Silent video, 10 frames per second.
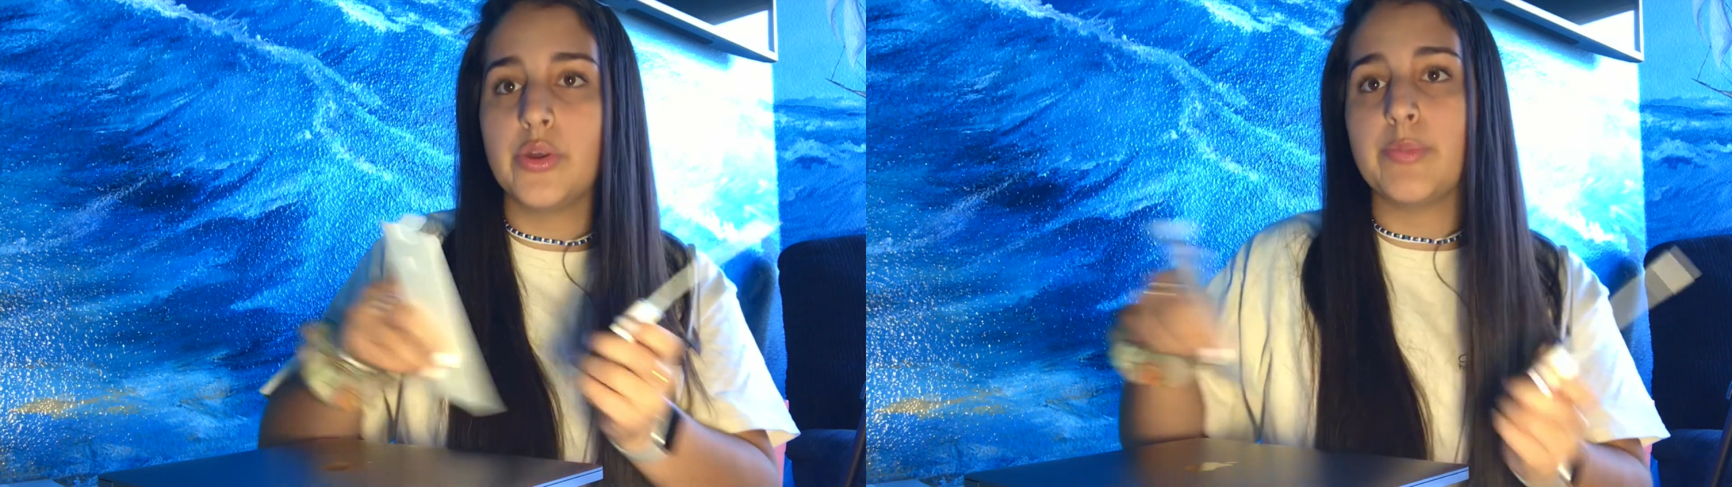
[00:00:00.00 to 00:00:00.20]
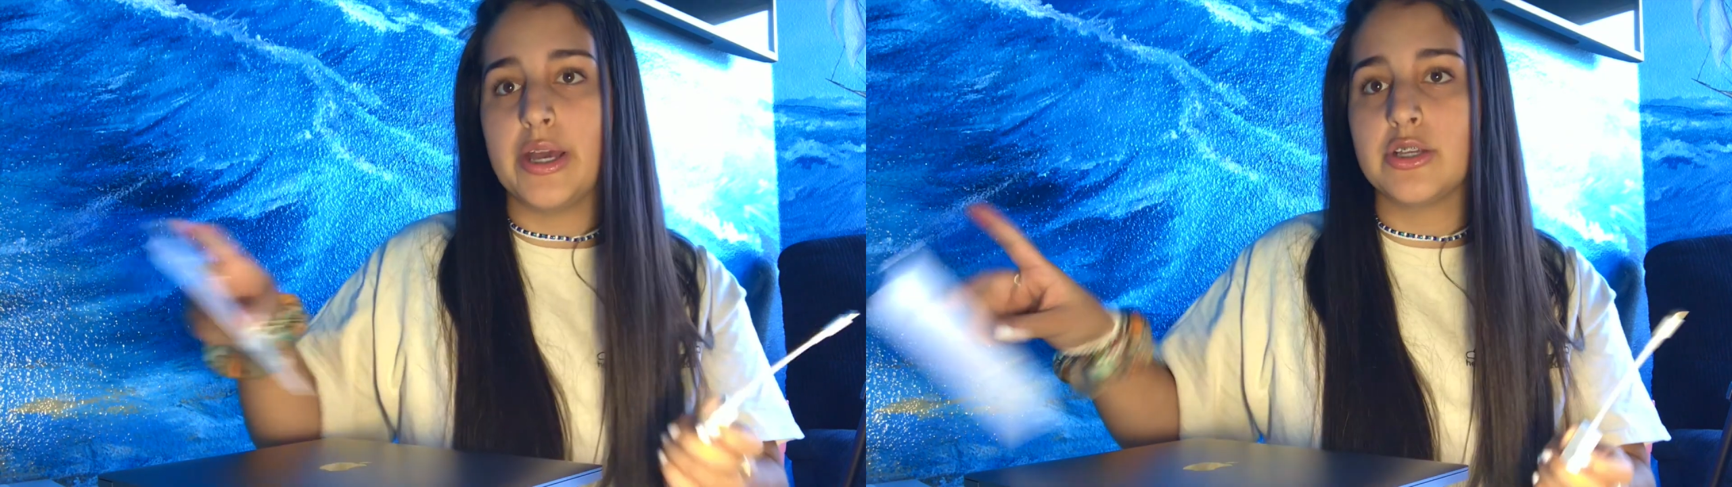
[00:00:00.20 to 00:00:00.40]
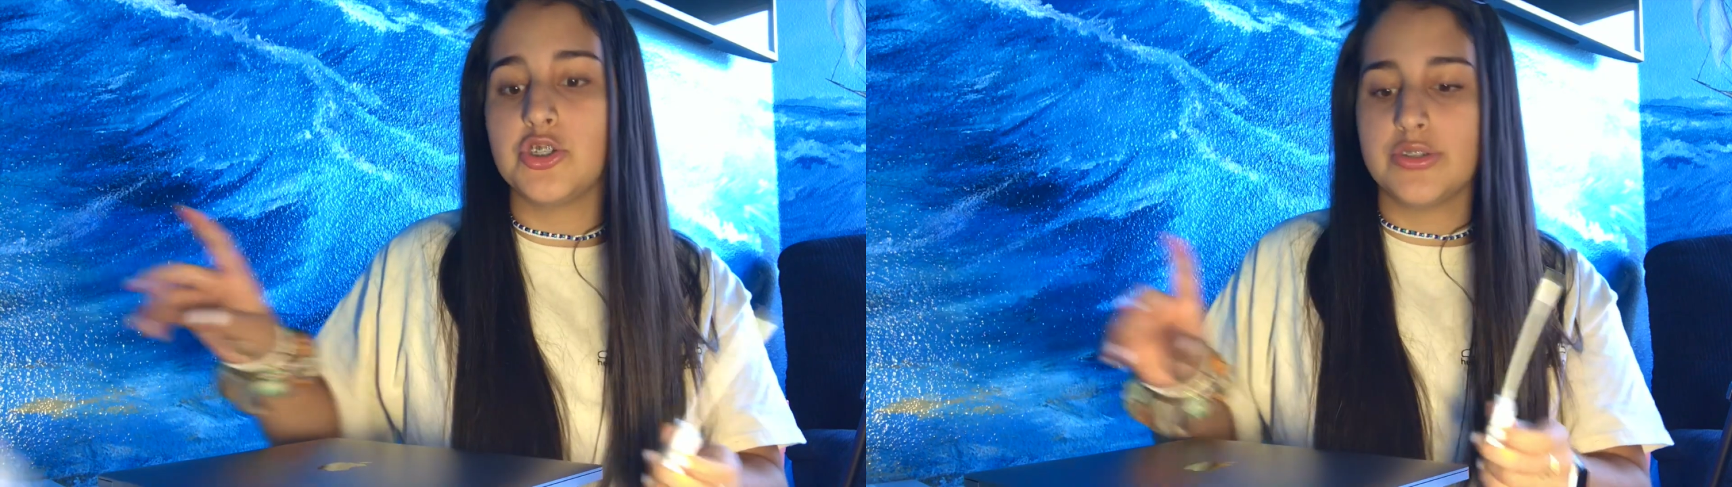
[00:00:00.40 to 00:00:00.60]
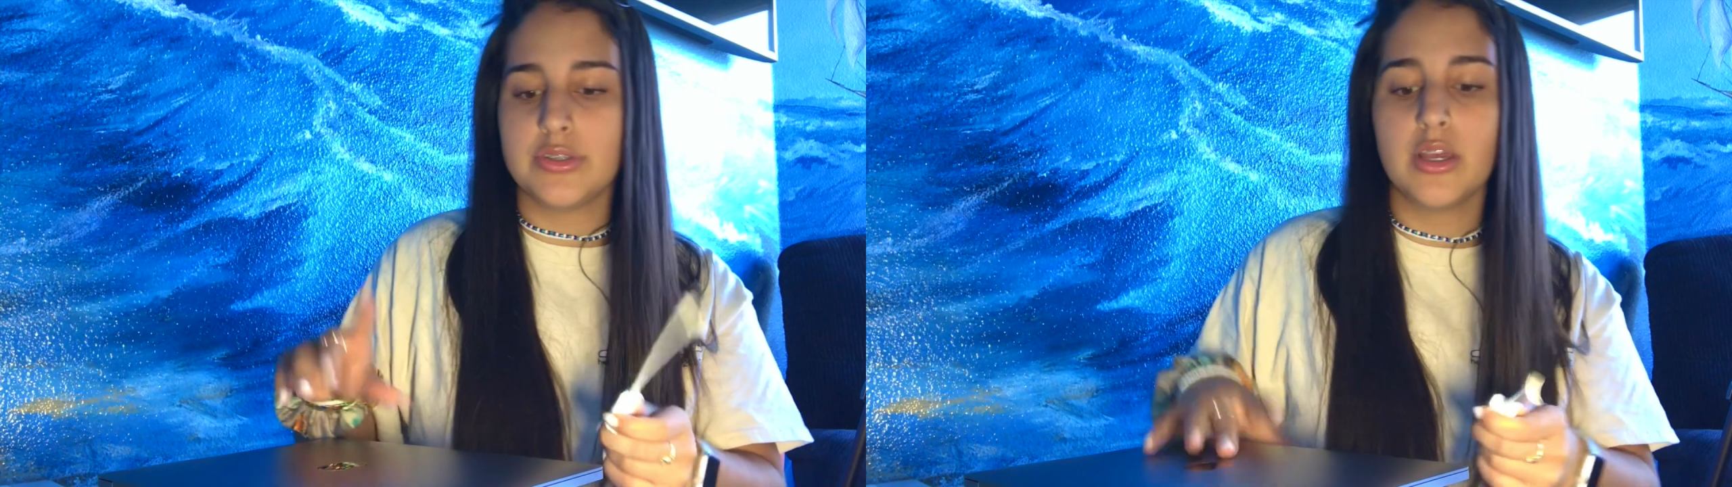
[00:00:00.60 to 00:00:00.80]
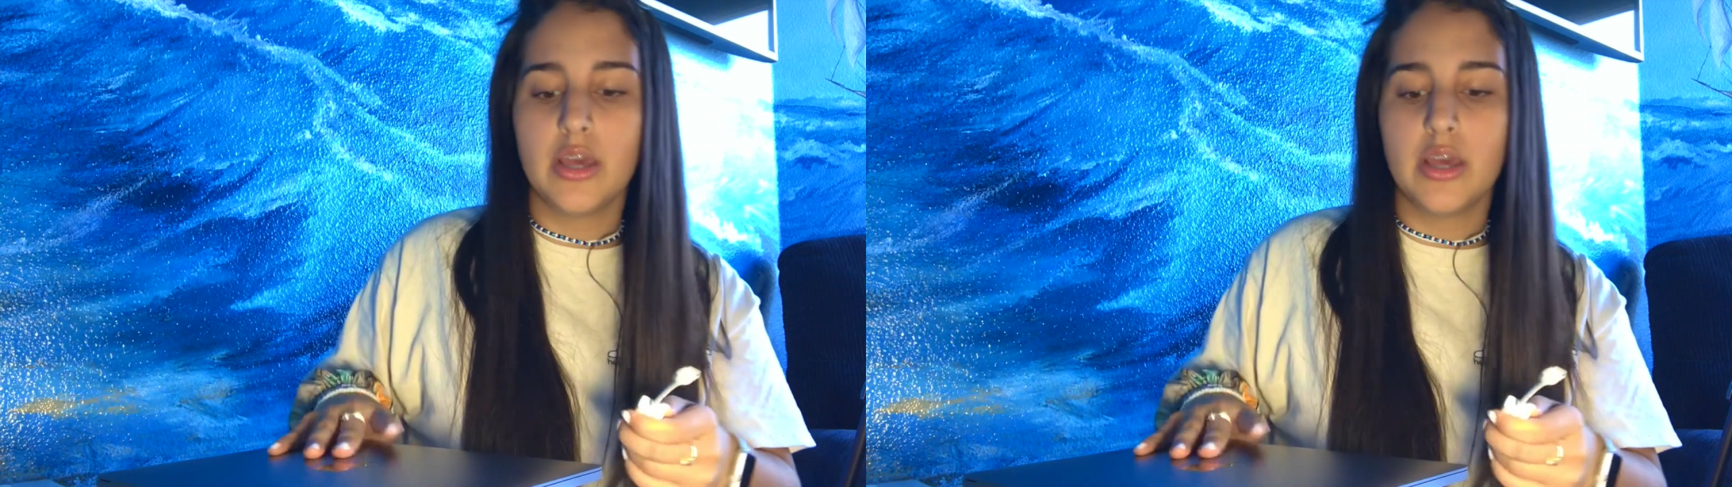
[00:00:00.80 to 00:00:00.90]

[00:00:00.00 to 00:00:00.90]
with packages.